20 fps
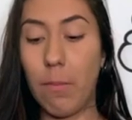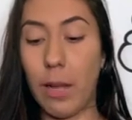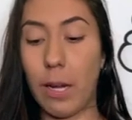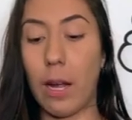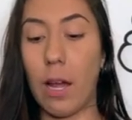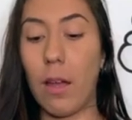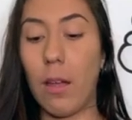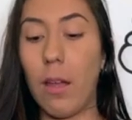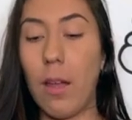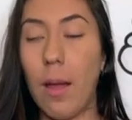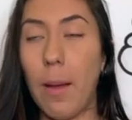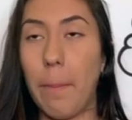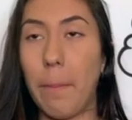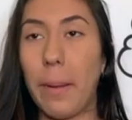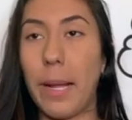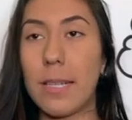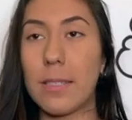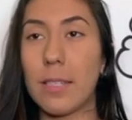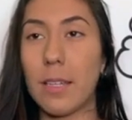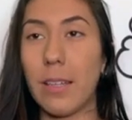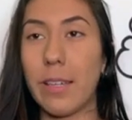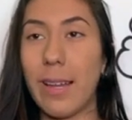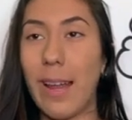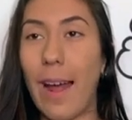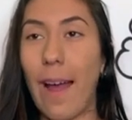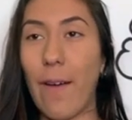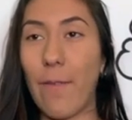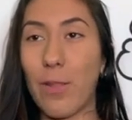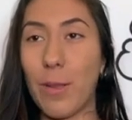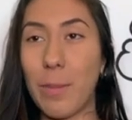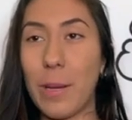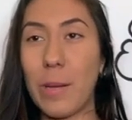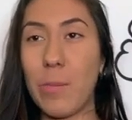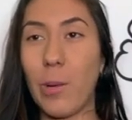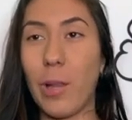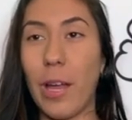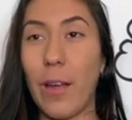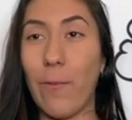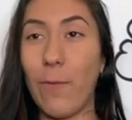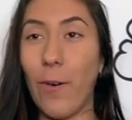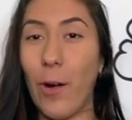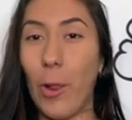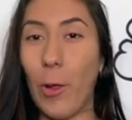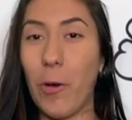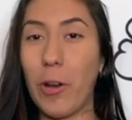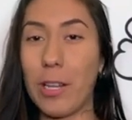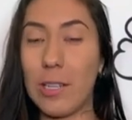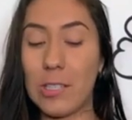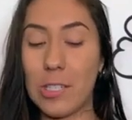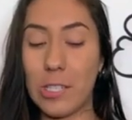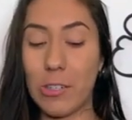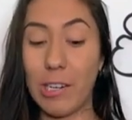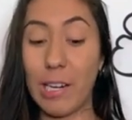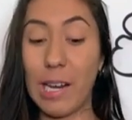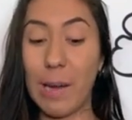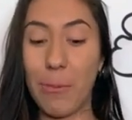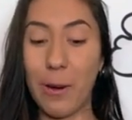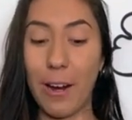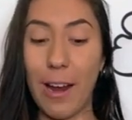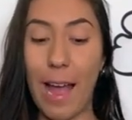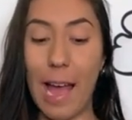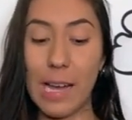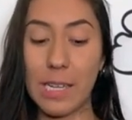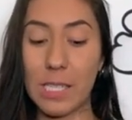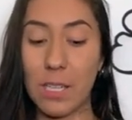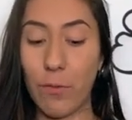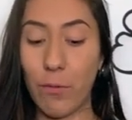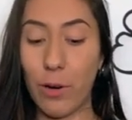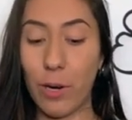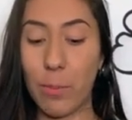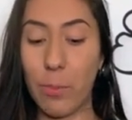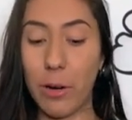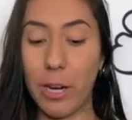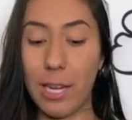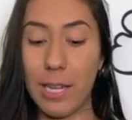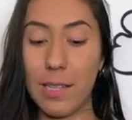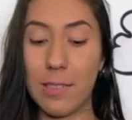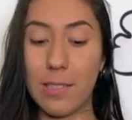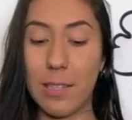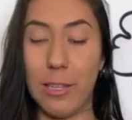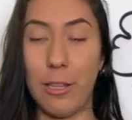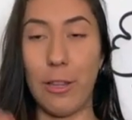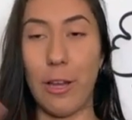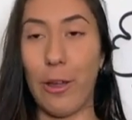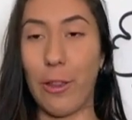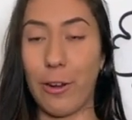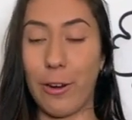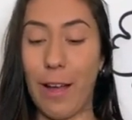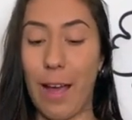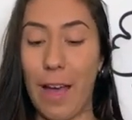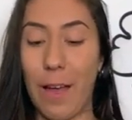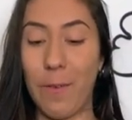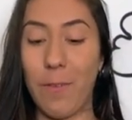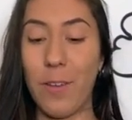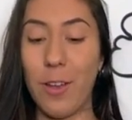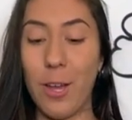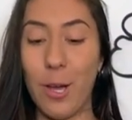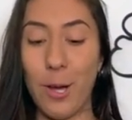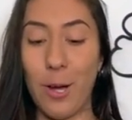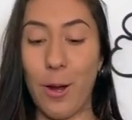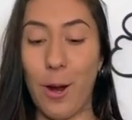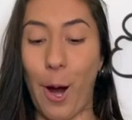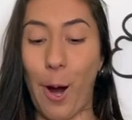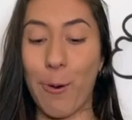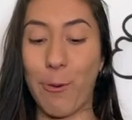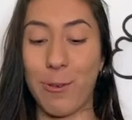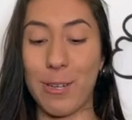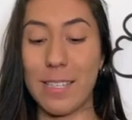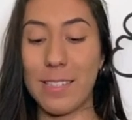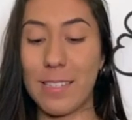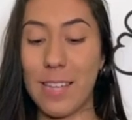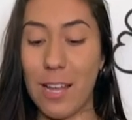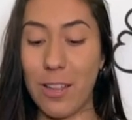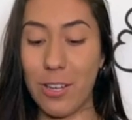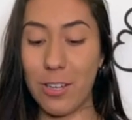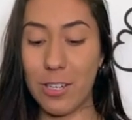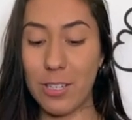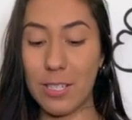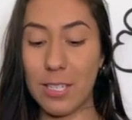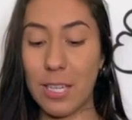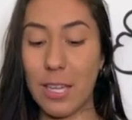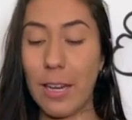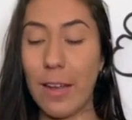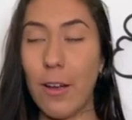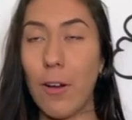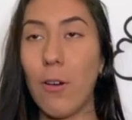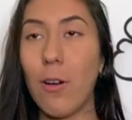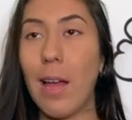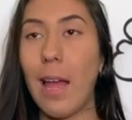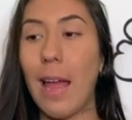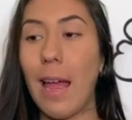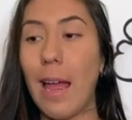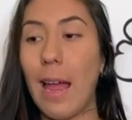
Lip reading: Like I basically half the people I follow on Instagram are activewear brands, and then the other half are resellers, you know.